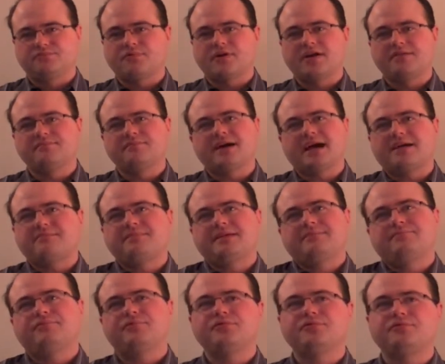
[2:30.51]
run by
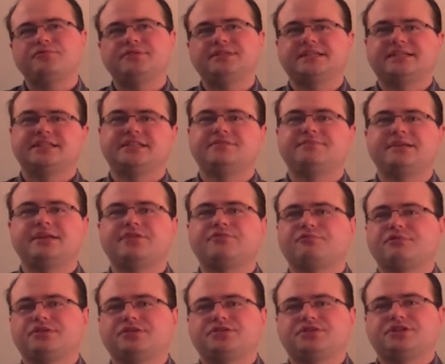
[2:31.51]
people who tend to be
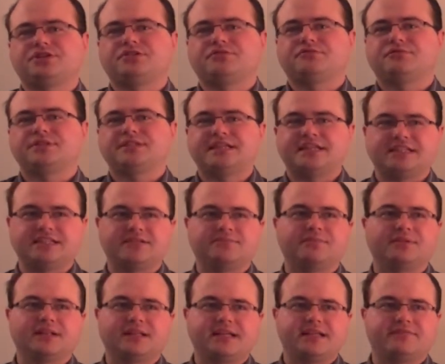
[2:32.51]
Christian or tend to
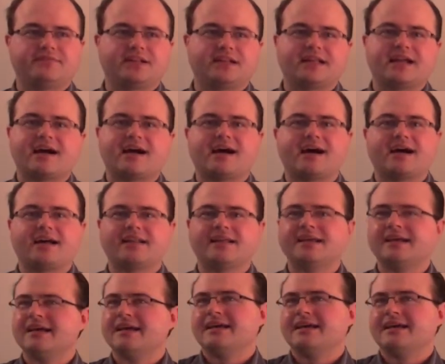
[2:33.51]
believe in God,